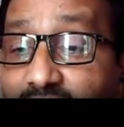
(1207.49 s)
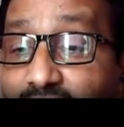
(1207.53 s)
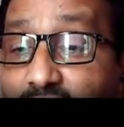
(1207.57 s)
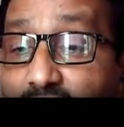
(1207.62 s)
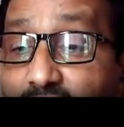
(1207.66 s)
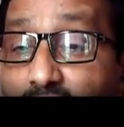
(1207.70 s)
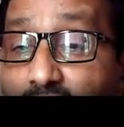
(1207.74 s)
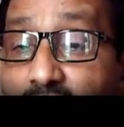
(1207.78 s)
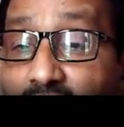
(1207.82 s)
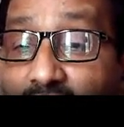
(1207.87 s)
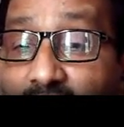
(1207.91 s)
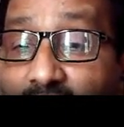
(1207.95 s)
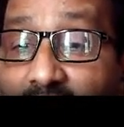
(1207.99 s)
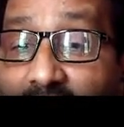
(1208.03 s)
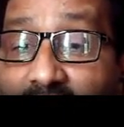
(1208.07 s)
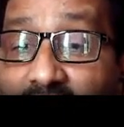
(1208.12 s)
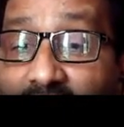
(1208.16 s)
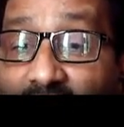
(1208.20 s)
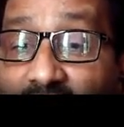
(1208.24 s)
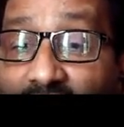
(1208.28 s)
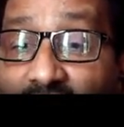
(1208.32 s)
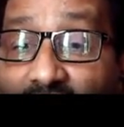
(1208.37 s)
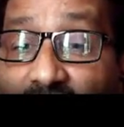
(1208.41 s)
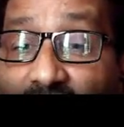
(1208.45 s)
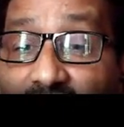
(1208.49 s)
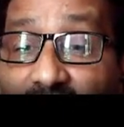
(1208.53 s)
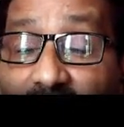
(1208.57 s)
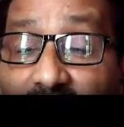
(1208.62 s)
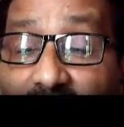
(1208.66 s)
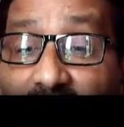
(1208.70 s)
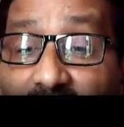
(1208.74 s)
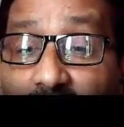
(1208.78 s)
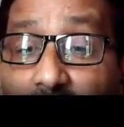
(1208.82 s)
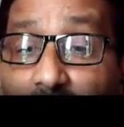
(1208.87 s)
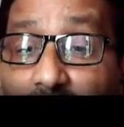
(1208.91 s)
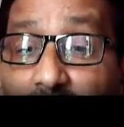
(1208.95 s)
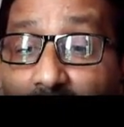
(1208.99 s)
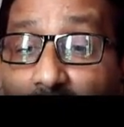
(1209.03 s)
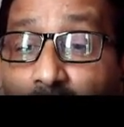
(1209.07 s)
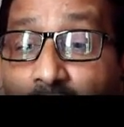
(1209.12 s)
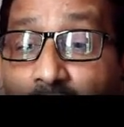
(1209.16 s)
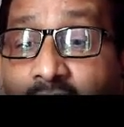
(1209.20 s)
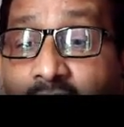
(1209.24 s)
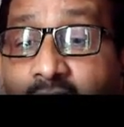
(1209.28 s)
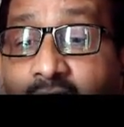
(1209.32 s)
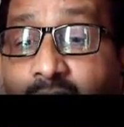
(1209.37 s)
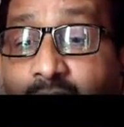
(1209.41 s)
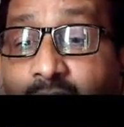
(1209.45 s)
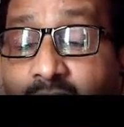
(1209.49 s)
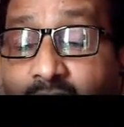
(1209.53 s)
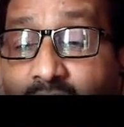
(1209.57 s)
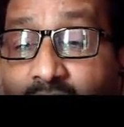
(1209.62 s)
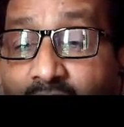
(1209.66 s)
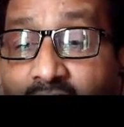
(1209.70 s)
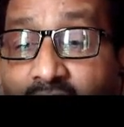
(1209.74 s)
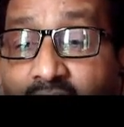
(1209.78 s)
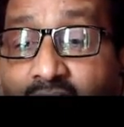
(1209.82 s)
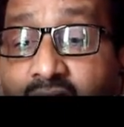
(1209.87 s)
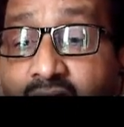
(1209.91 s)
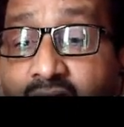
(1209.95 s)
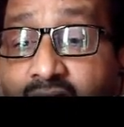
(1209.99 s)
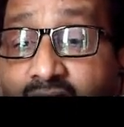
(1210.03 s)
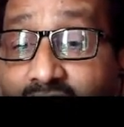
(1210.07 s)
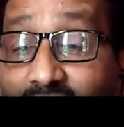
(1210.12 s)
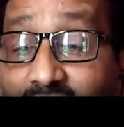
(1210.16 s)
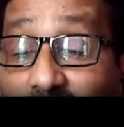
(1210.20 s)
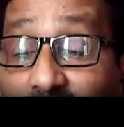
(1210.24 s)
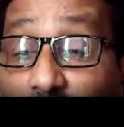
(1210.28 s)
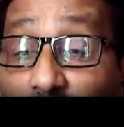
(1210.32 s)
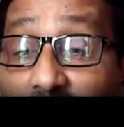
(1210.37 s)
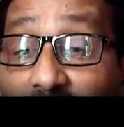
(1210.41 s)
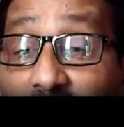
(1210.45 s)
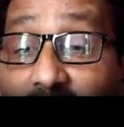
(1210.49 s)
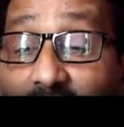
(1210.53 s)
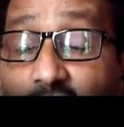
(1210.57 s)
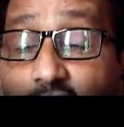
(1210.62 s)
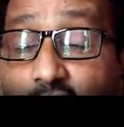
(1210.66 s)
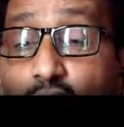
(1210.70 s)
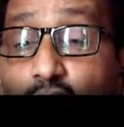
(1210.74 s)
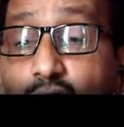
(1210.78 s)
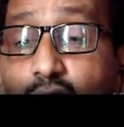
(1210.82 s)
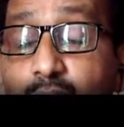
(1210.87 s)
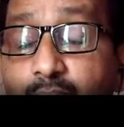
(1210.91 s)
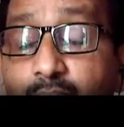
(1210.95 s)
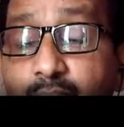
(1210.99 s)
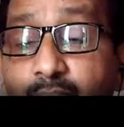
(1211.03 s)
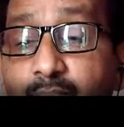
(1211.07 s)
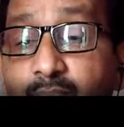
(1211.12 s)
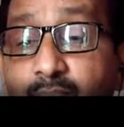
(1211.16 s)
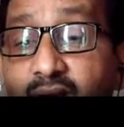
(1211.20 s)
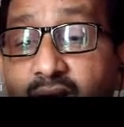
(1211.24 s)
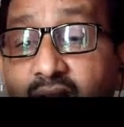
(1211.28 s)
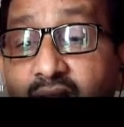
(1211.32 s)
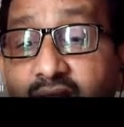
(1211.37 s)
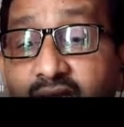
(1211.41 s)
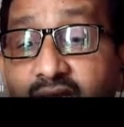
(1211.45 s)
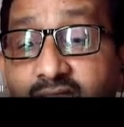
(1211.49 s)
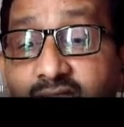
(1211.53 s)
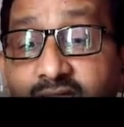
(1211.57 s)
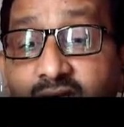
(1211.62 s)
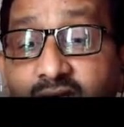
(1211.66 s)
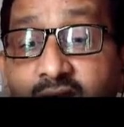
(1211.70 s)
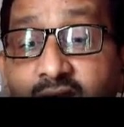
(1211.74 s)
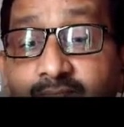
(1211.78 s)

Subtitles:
substitute 550 in the P1 and P1 square place,